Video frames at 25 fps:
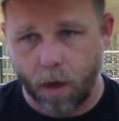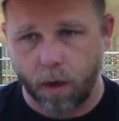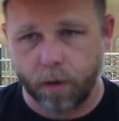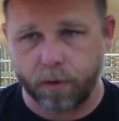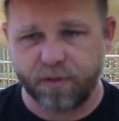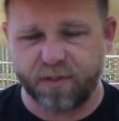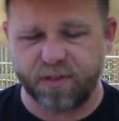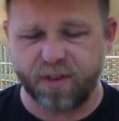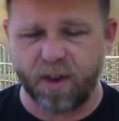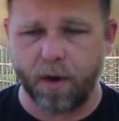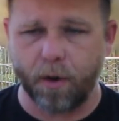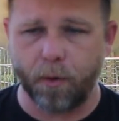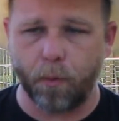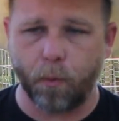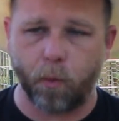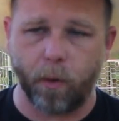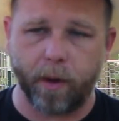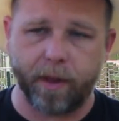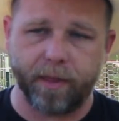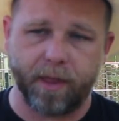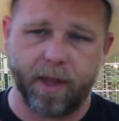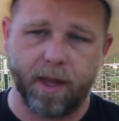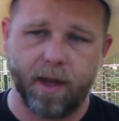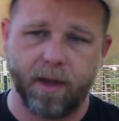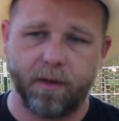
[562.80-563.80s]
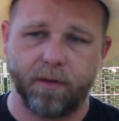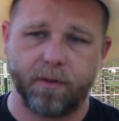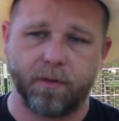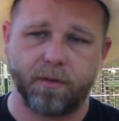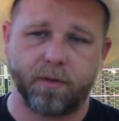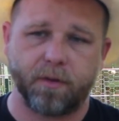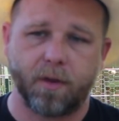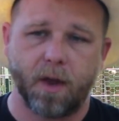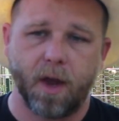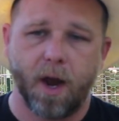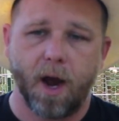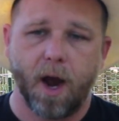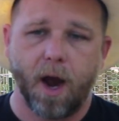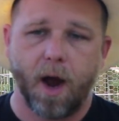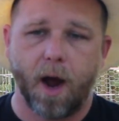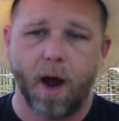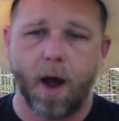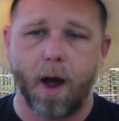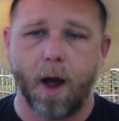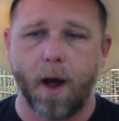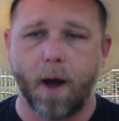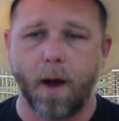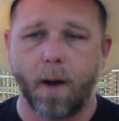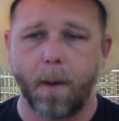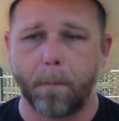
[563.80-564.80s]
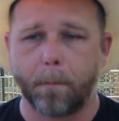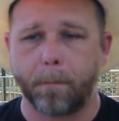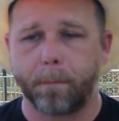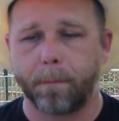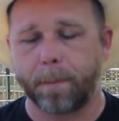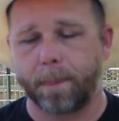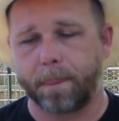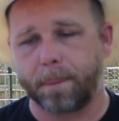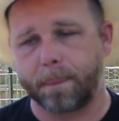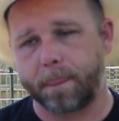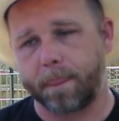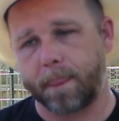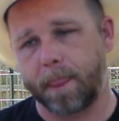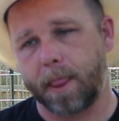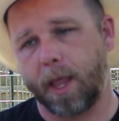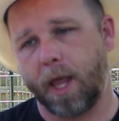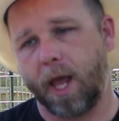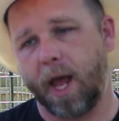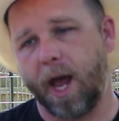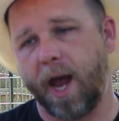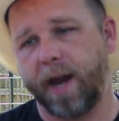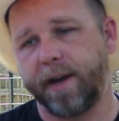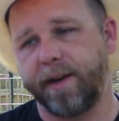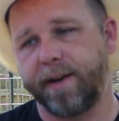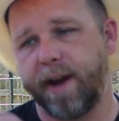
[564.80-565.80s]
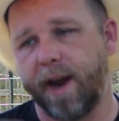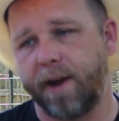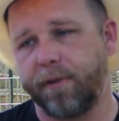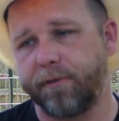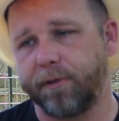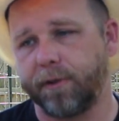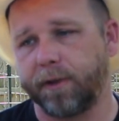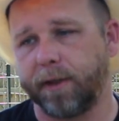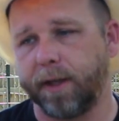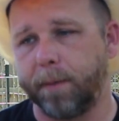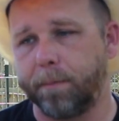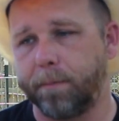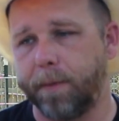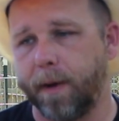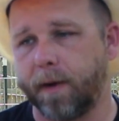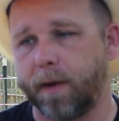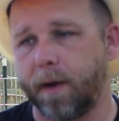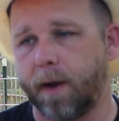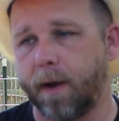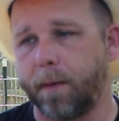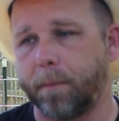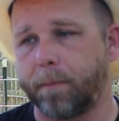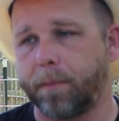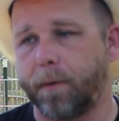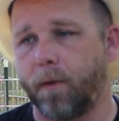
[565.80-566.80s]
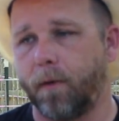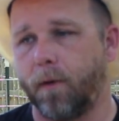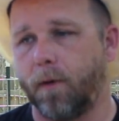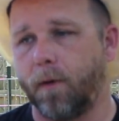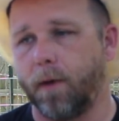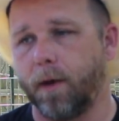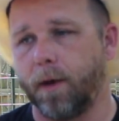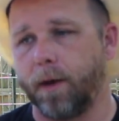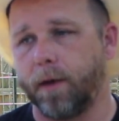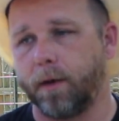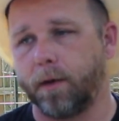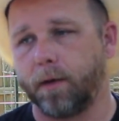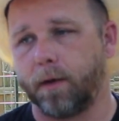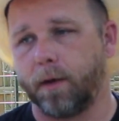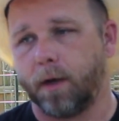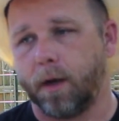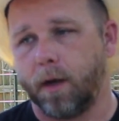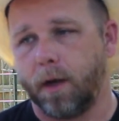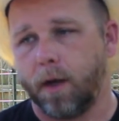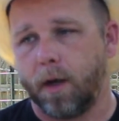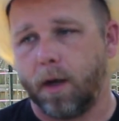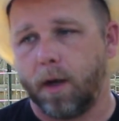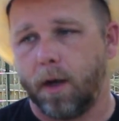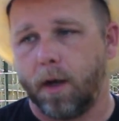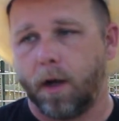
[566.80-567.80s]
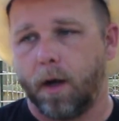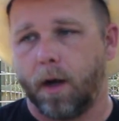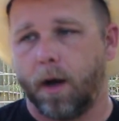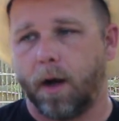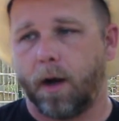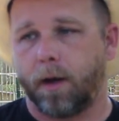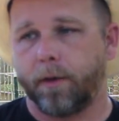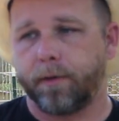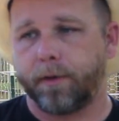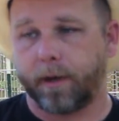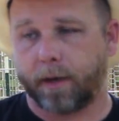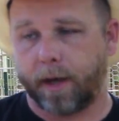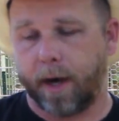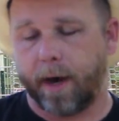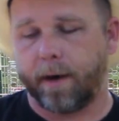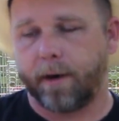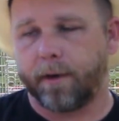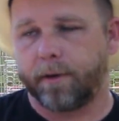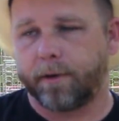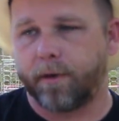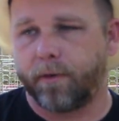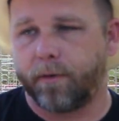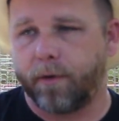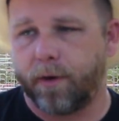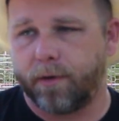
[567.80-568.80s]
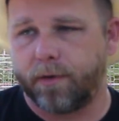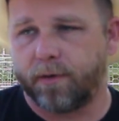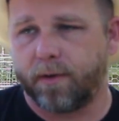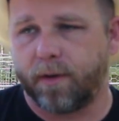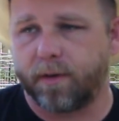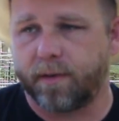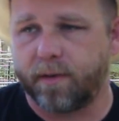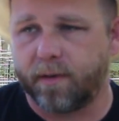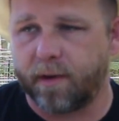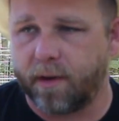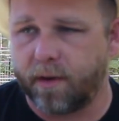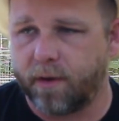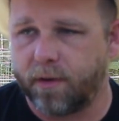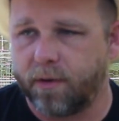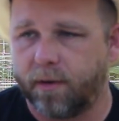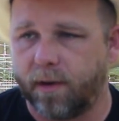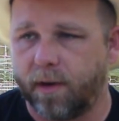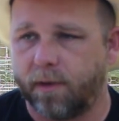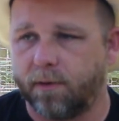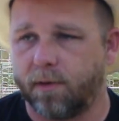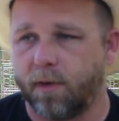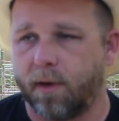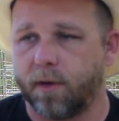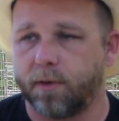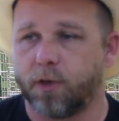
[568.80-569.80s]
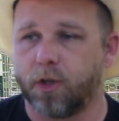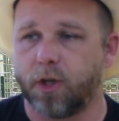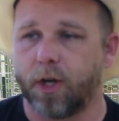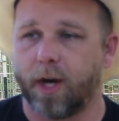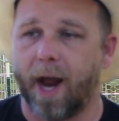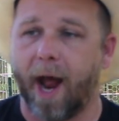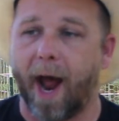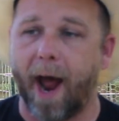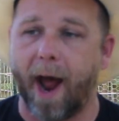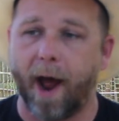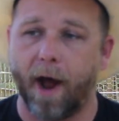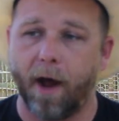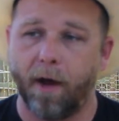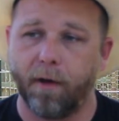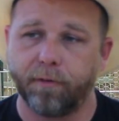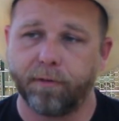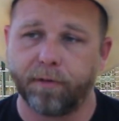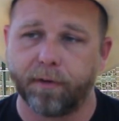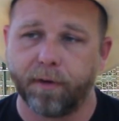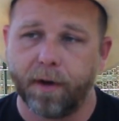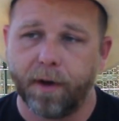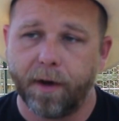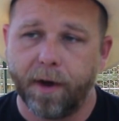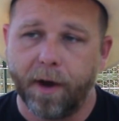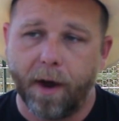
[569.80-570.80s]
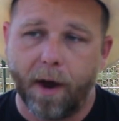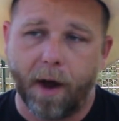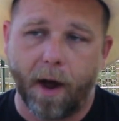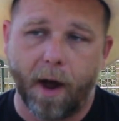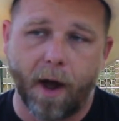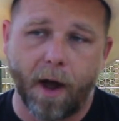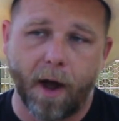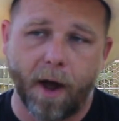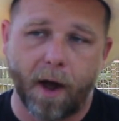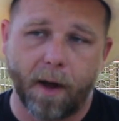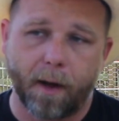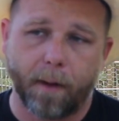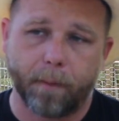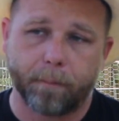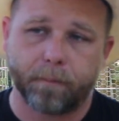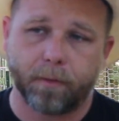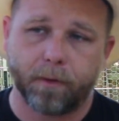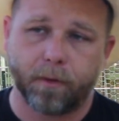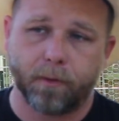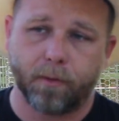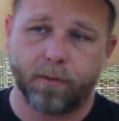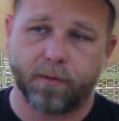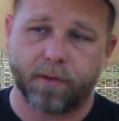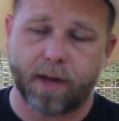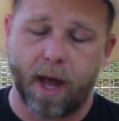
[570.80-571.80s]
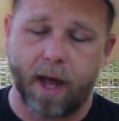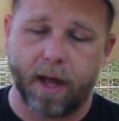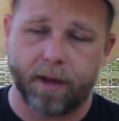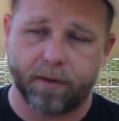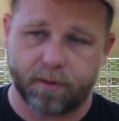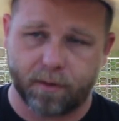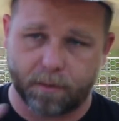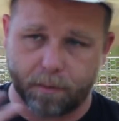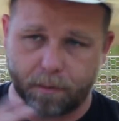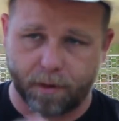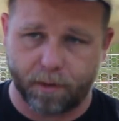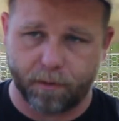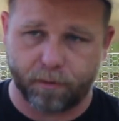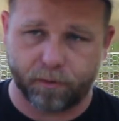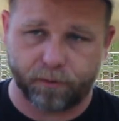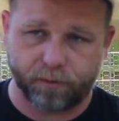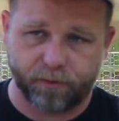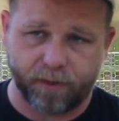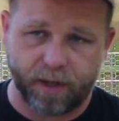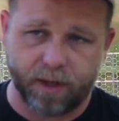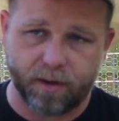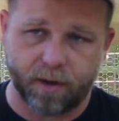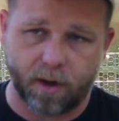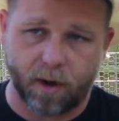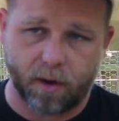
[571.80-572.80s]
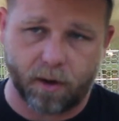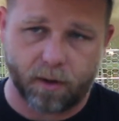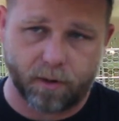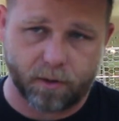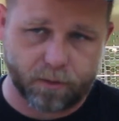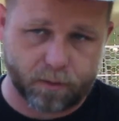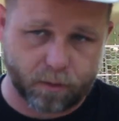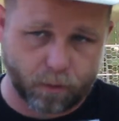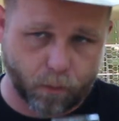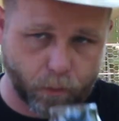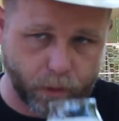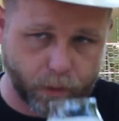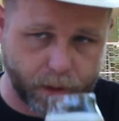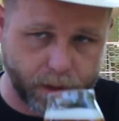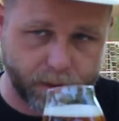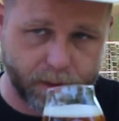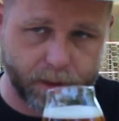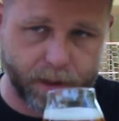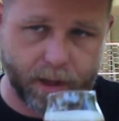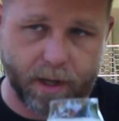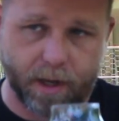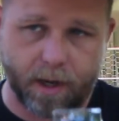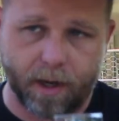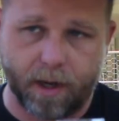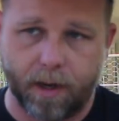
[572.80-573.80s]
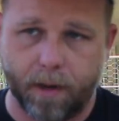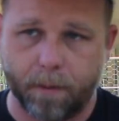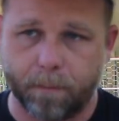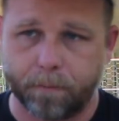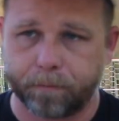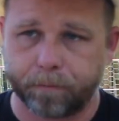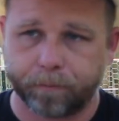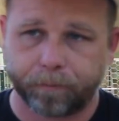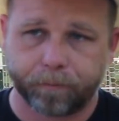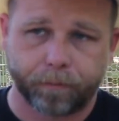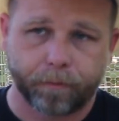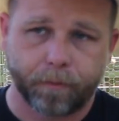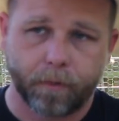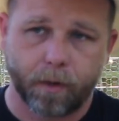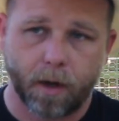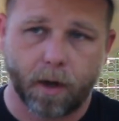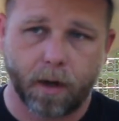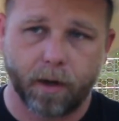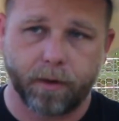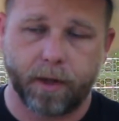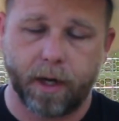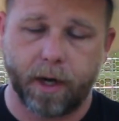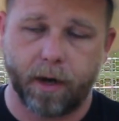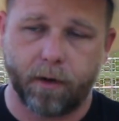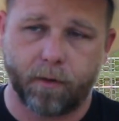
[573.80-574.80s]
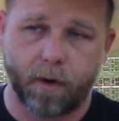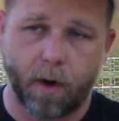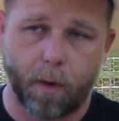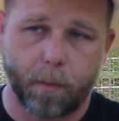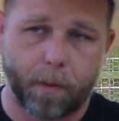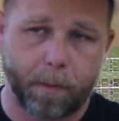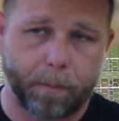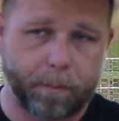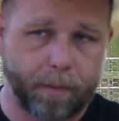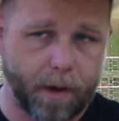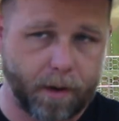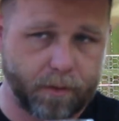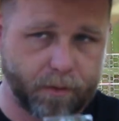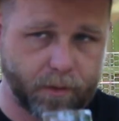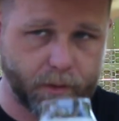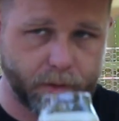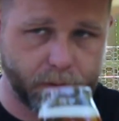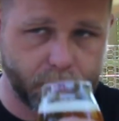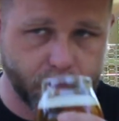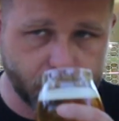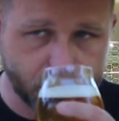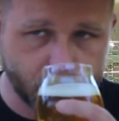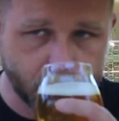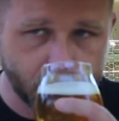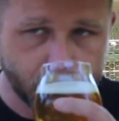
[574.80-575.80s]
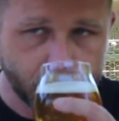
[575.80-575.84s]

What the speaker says: So with his, I definitely pick up on the characteristics that a Saison should have. We've got some of those phenols with the aroma presence,